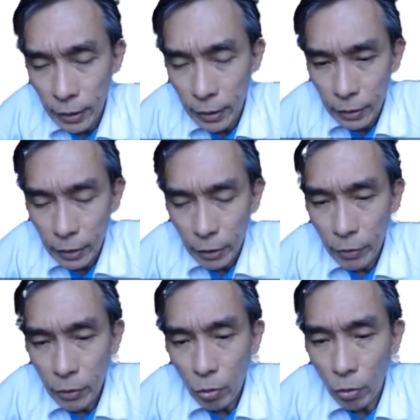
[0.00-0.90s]
Even
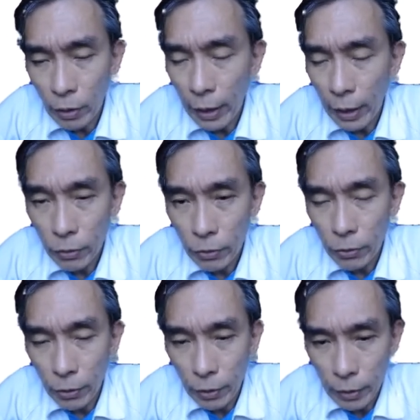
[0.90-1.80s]
.online also,
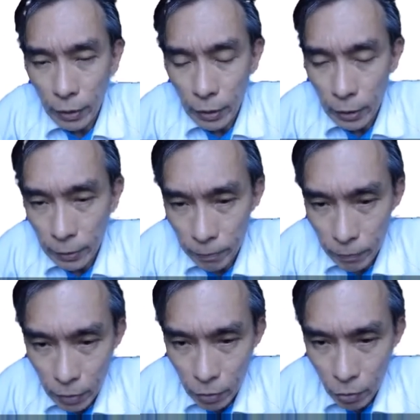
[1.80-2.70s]

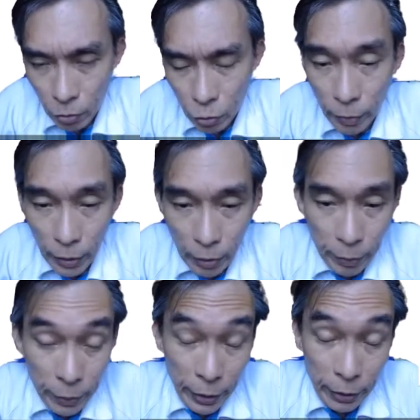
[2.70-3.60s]
not so many people can
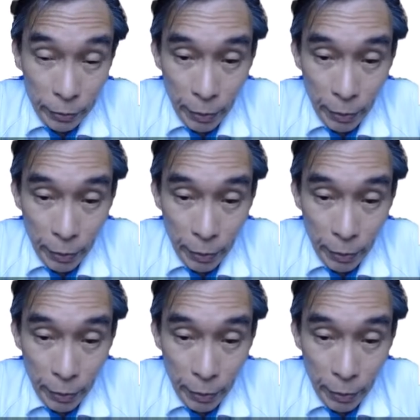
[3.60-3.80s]
remember.